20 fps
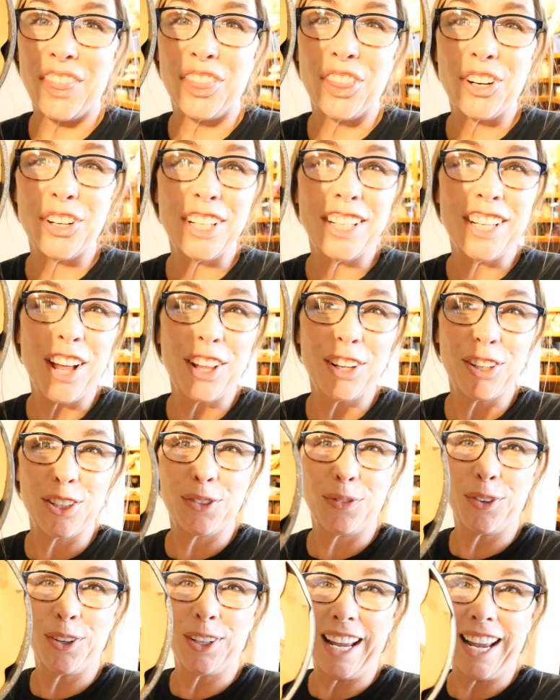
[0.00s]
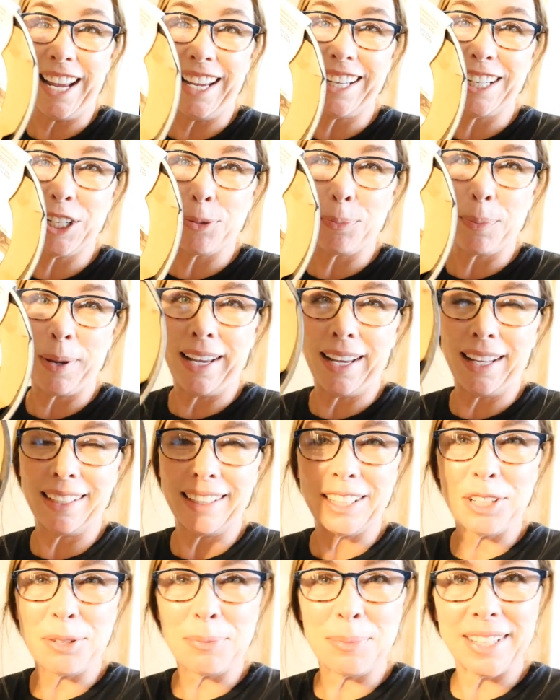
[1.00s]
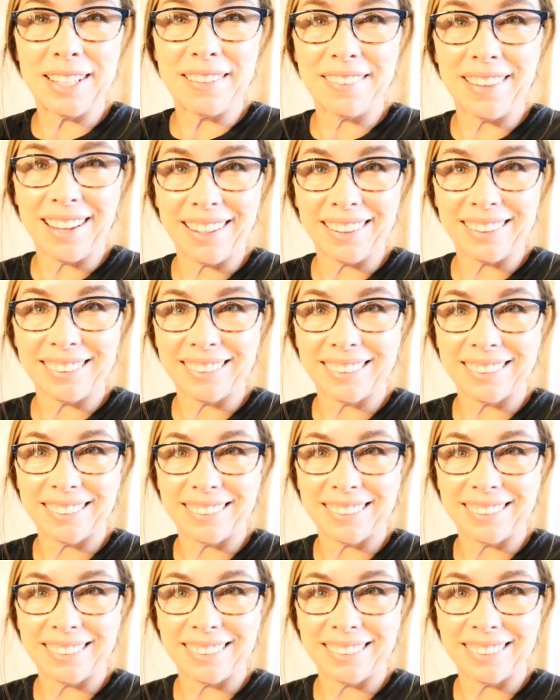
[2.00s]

$30 for an 8 inch pan. Can you believe that?